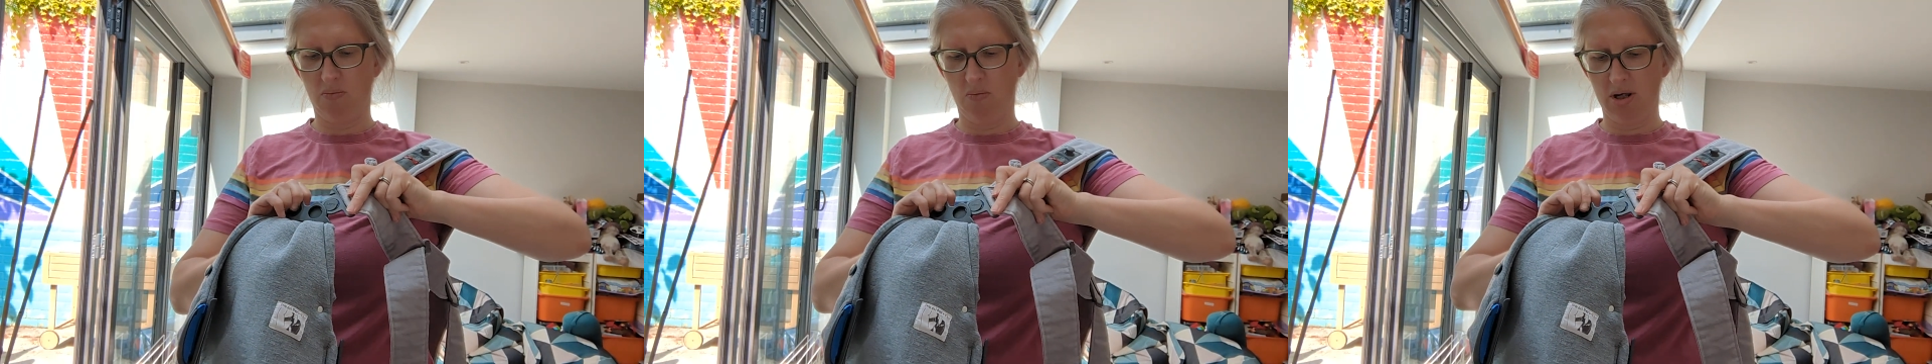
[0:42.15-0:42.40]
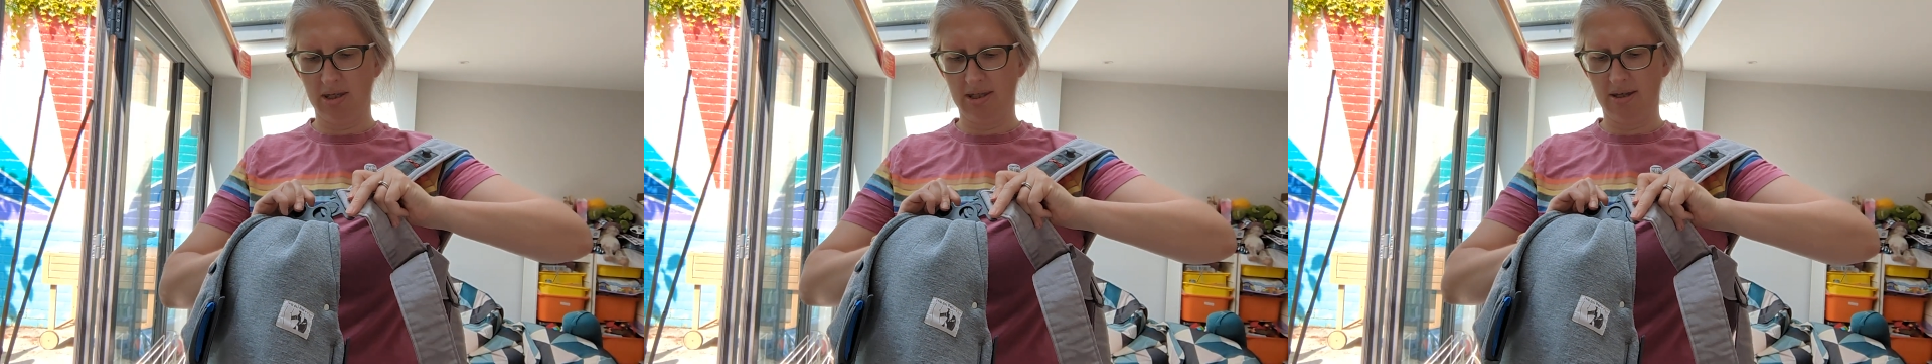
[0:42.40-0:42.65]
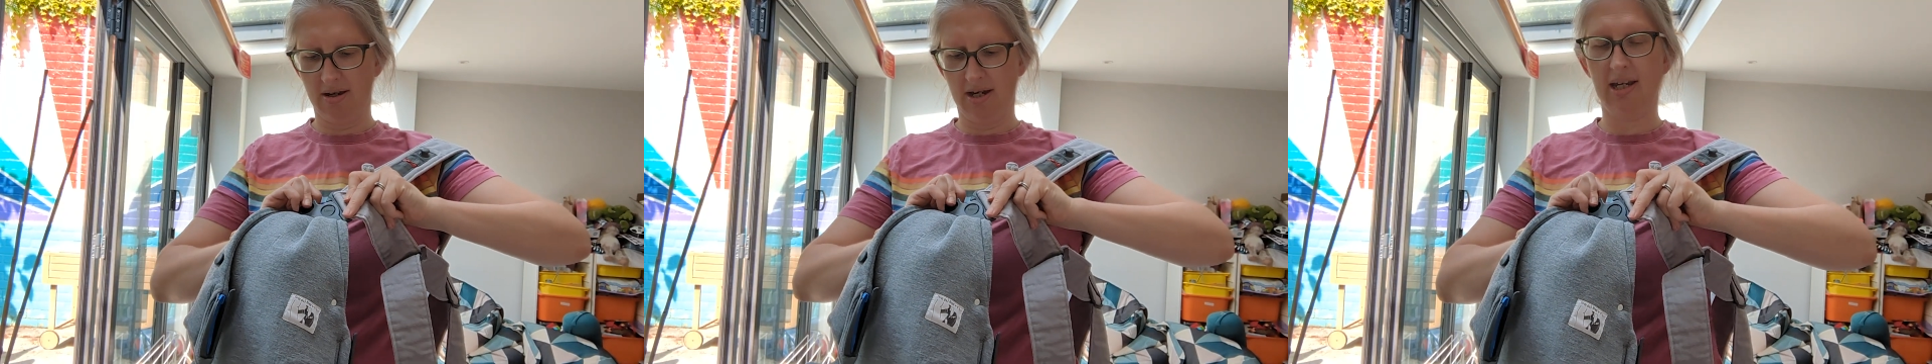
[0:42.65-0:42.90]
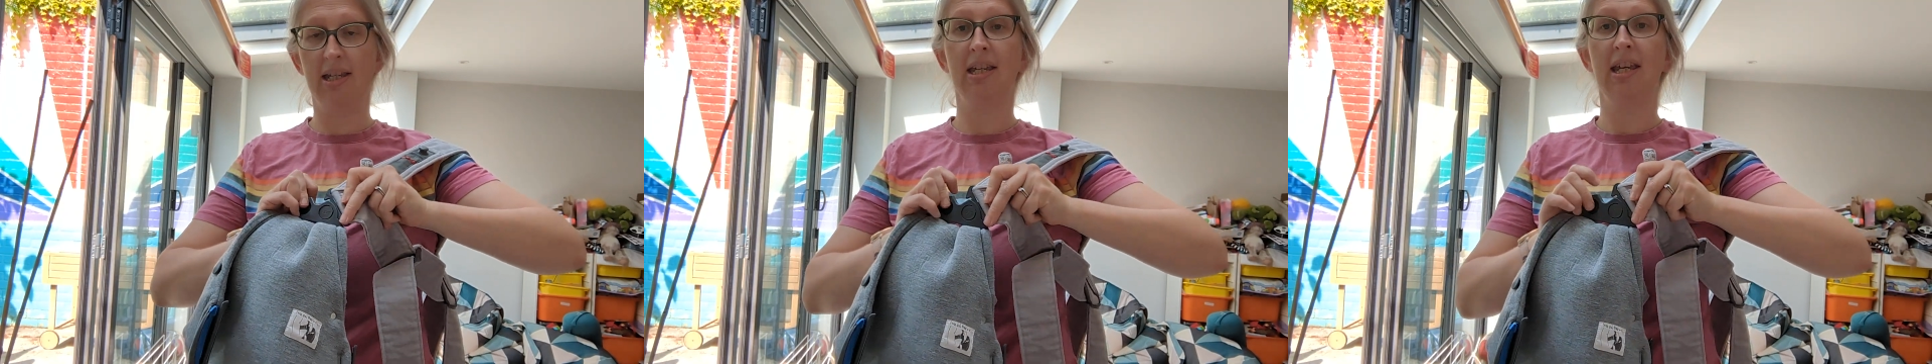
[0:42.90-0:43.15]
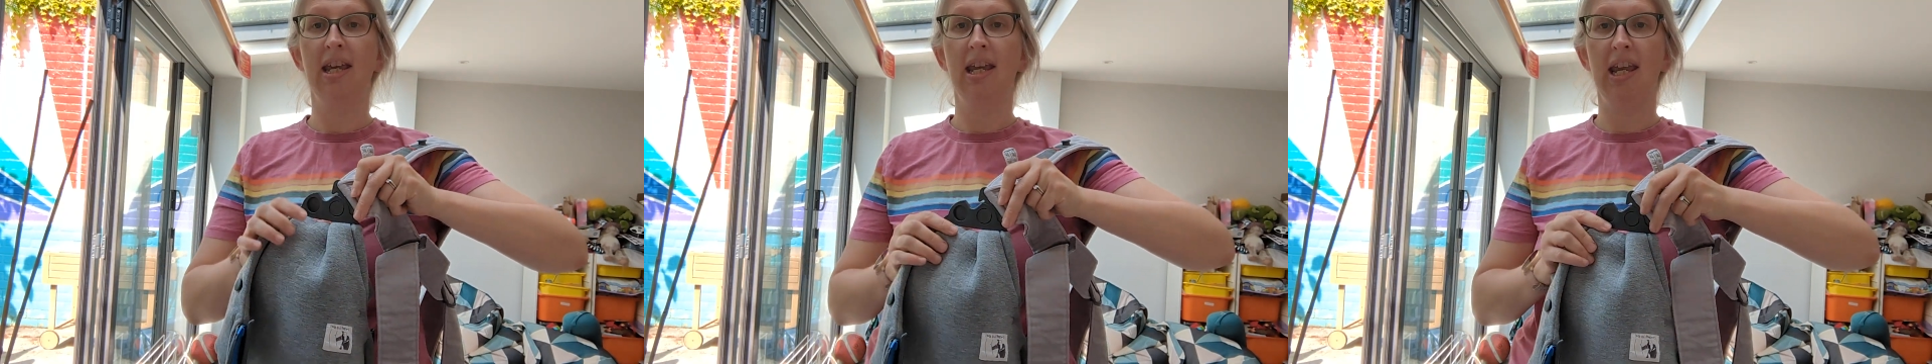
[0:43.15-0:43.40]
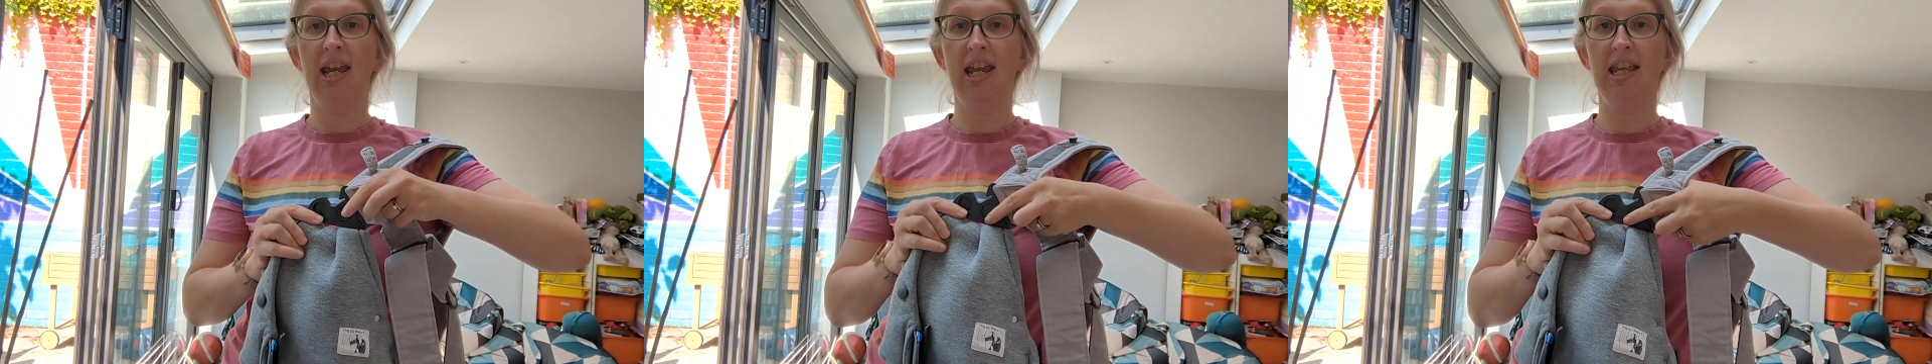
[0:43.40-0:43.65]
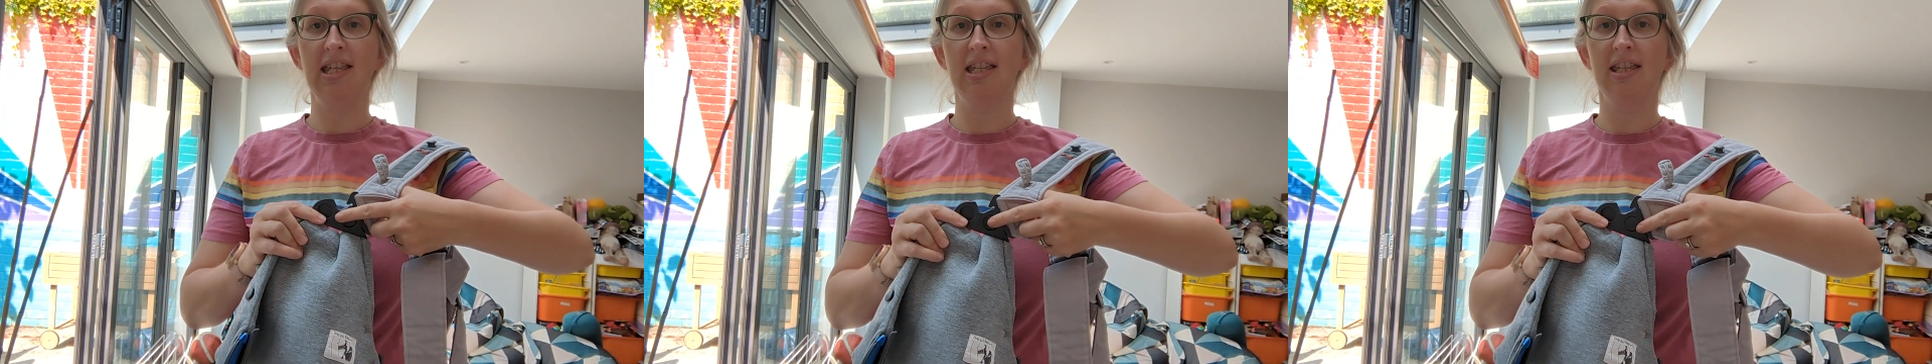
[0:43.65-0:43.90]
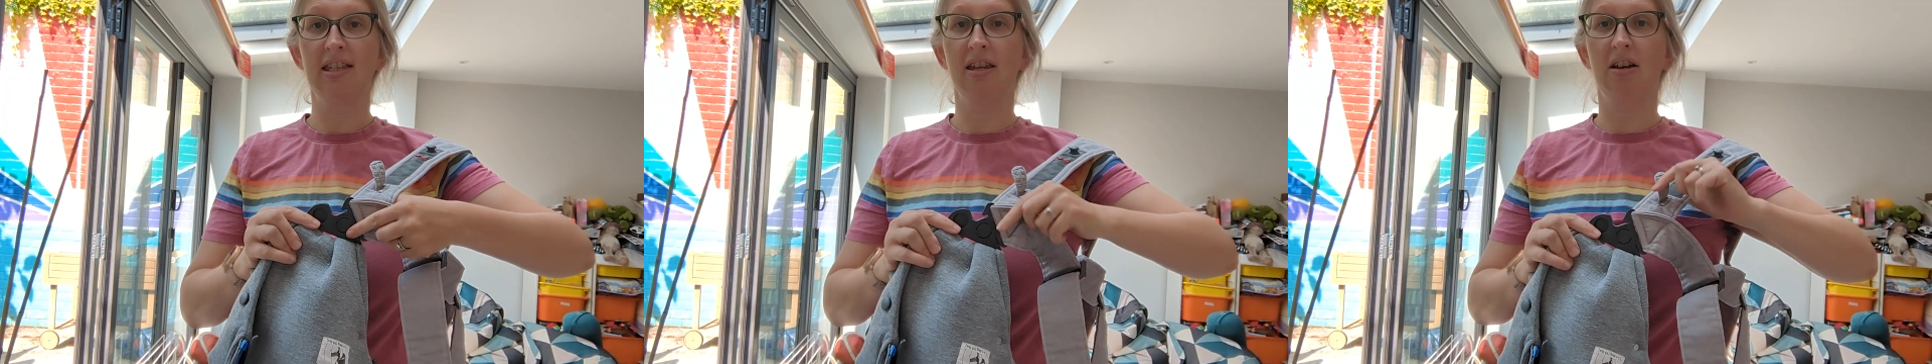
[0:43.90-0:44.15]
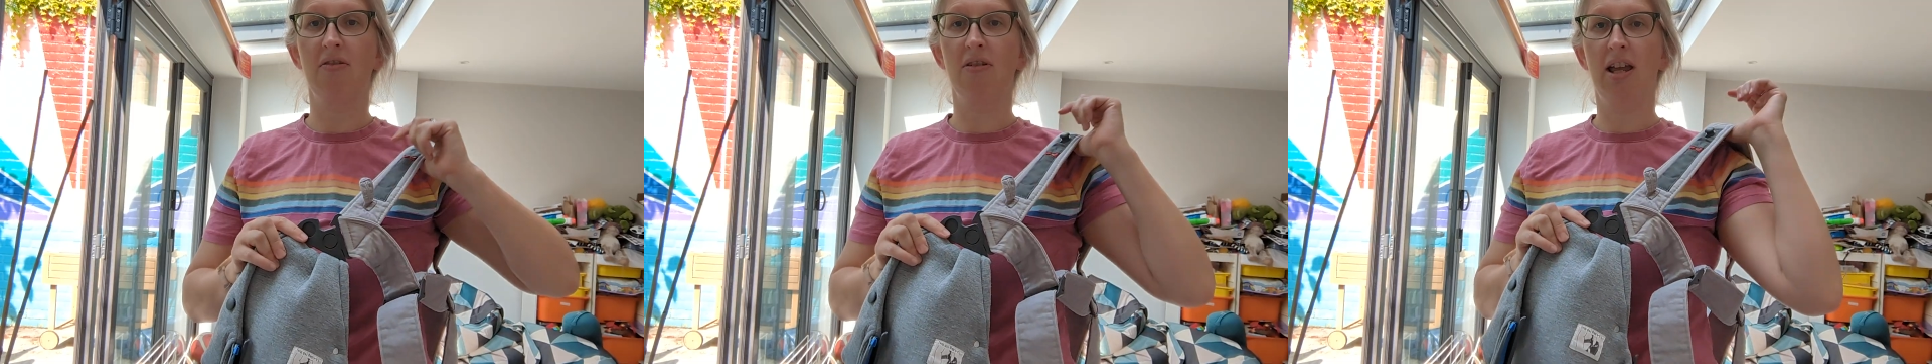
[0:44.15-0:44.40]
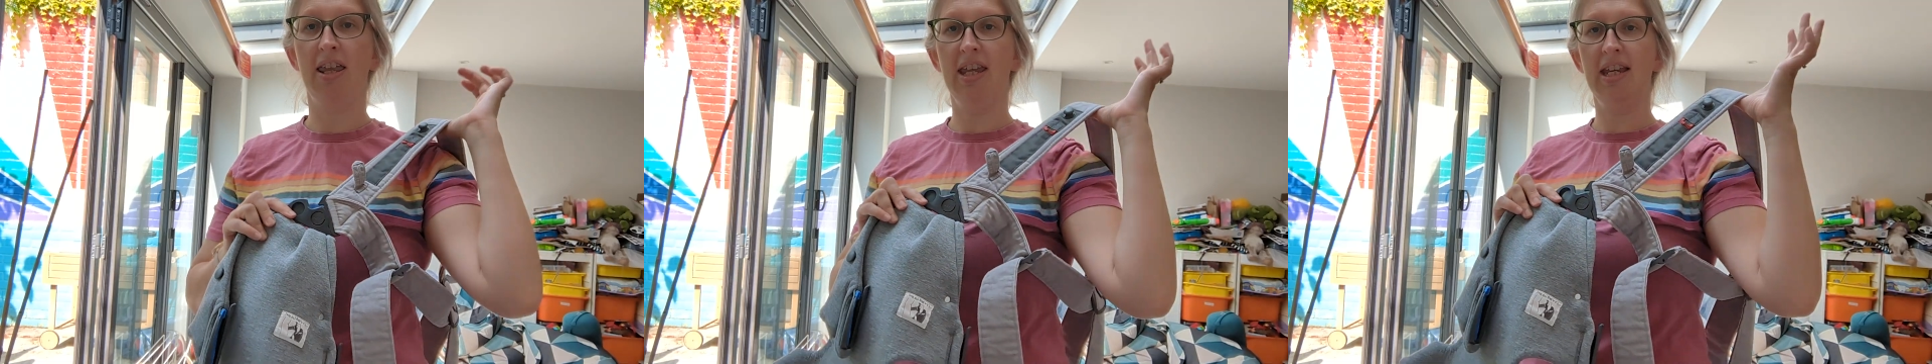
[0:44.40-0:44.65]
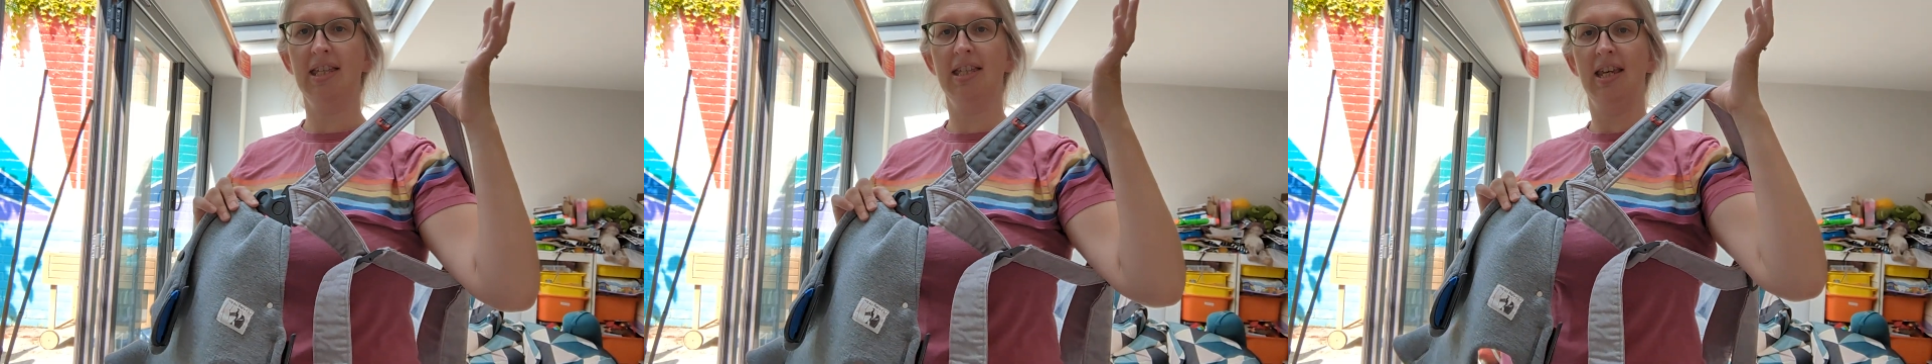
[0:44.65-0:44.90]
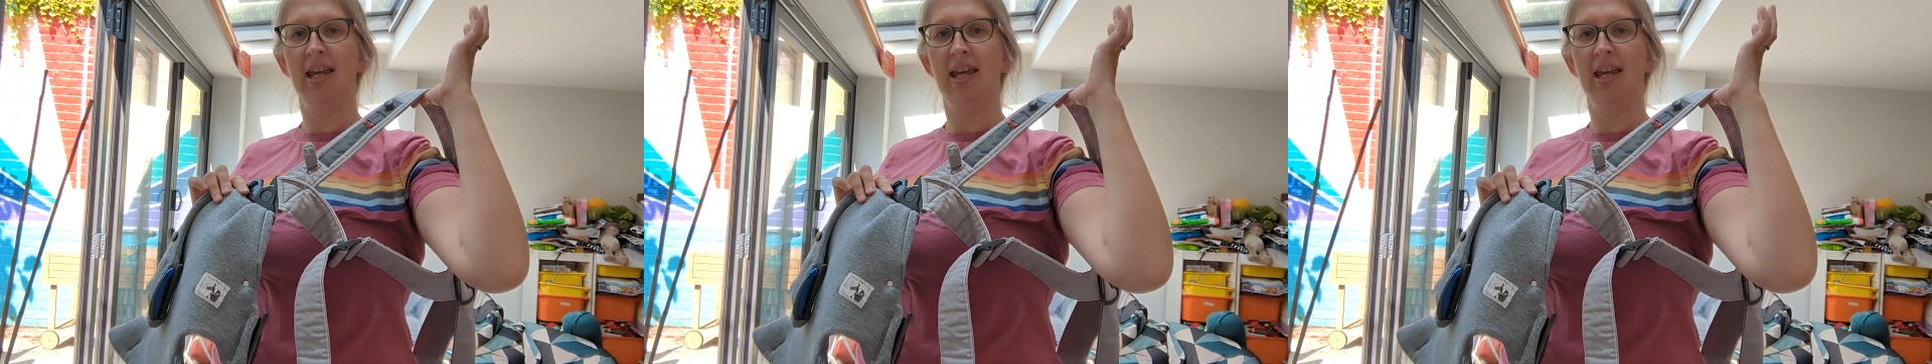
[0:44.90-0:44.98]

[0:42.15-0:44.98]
one side into the circle like this,